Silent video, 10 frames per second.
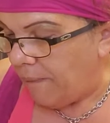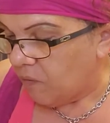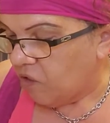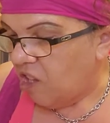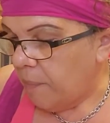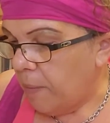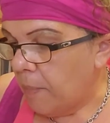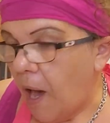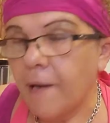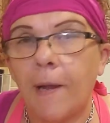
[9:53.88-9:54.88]
keep in
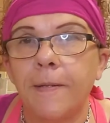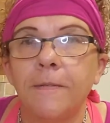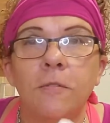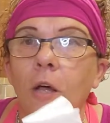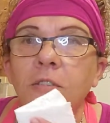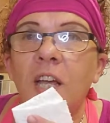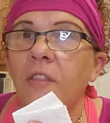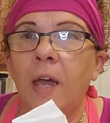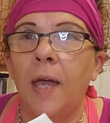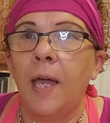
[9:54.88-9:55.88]
mind I didn't saute the
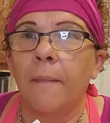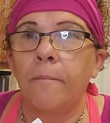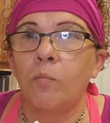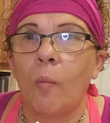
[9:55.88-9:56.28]
ham.